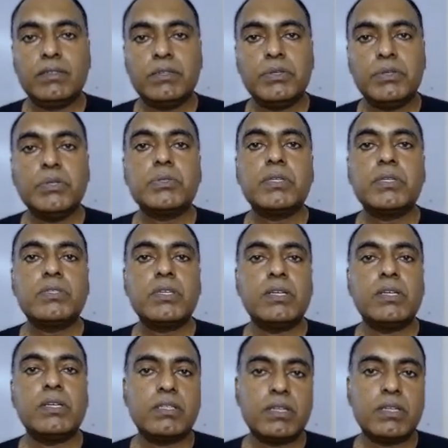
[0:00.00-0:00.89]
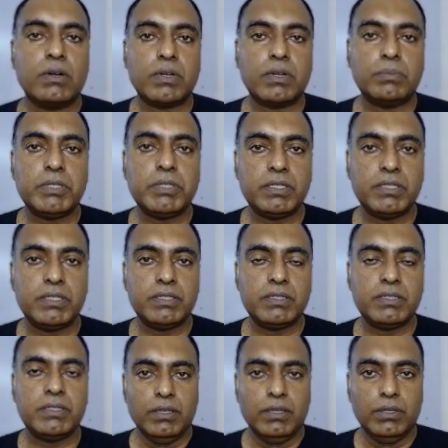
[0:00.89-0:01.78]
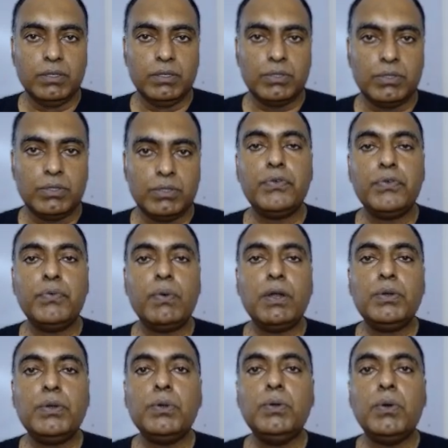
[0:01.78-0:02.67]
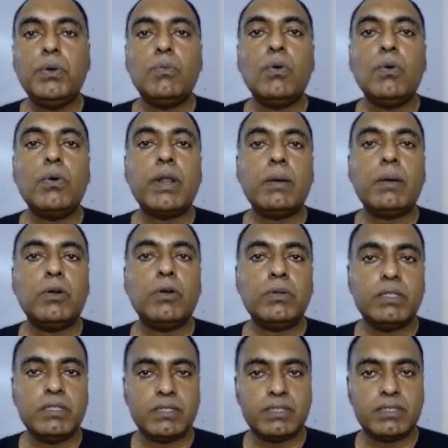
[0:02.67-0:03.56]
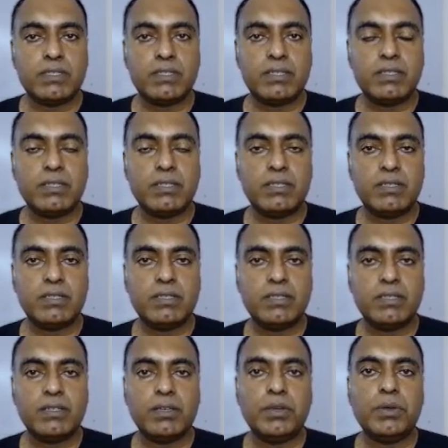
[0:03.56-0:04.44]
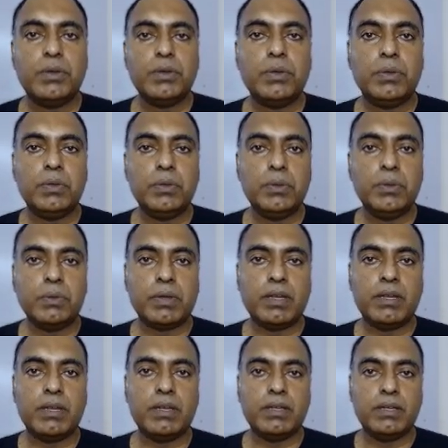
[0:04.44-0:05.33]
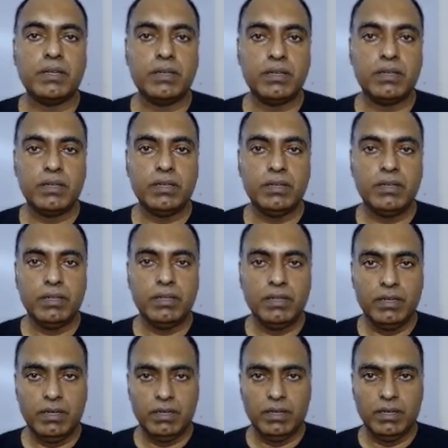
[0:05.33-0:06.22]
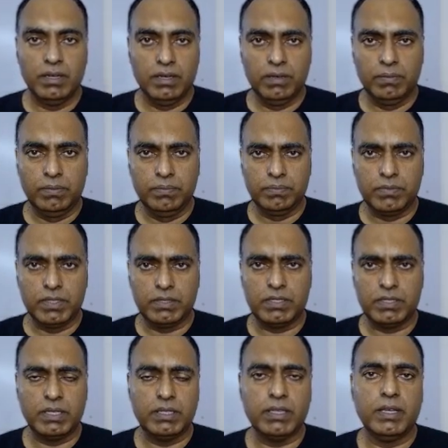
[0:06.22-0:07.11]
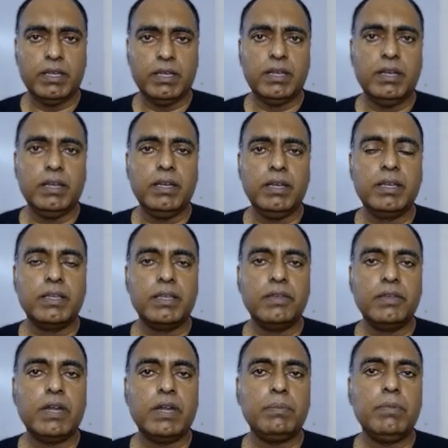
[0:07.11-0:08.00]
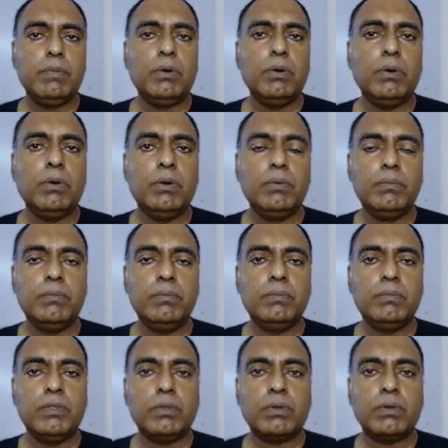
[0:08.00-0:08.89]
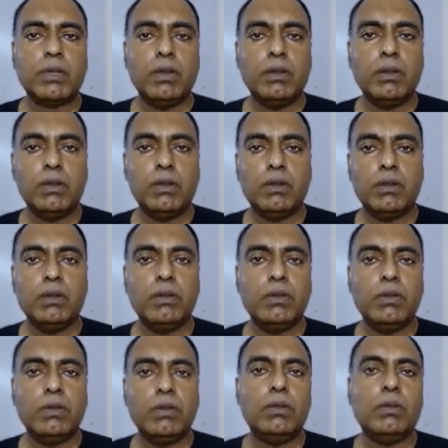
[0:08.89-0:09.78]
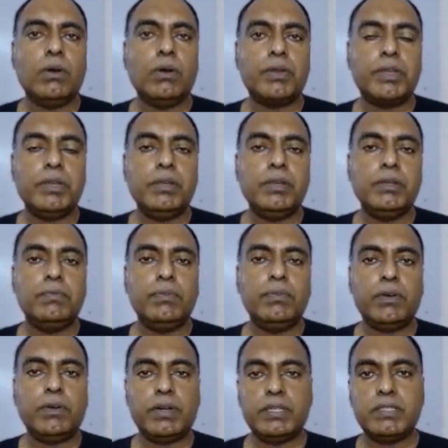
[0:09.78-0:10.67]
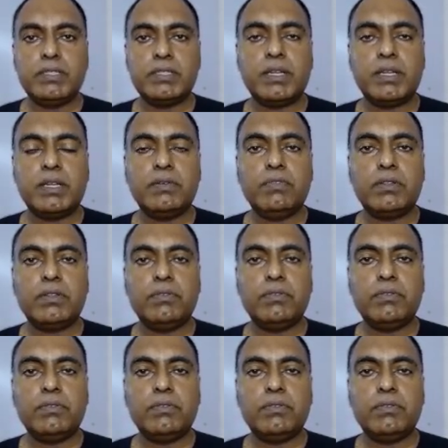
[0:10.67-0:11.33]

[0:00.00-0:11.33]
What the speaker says: using CNC router machine. So if you want to know more about this, you can see the link given below. You can log in for registering for the